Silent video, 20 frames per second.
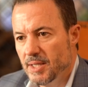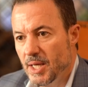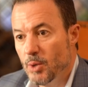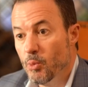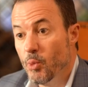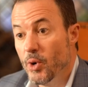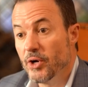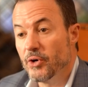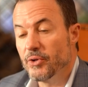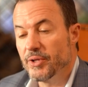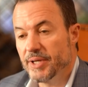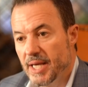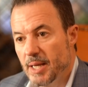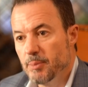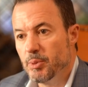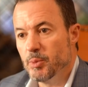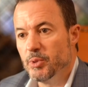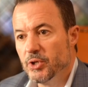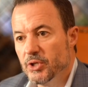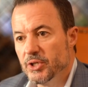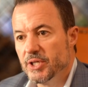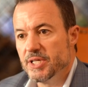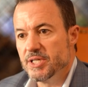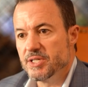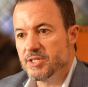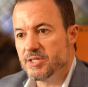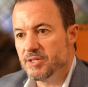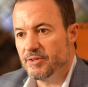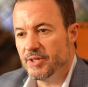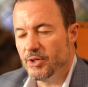and what are the
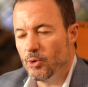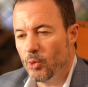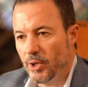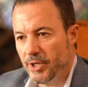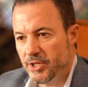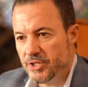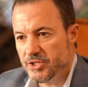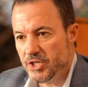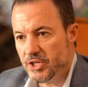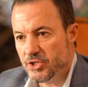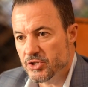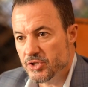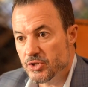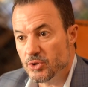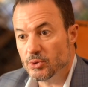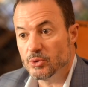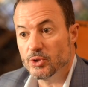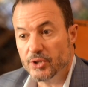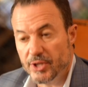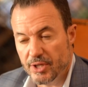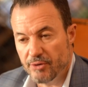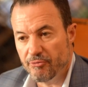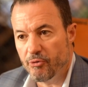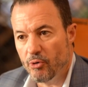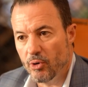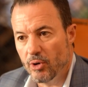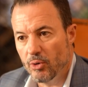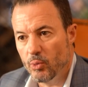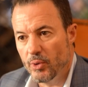capabilities that organizations are looking for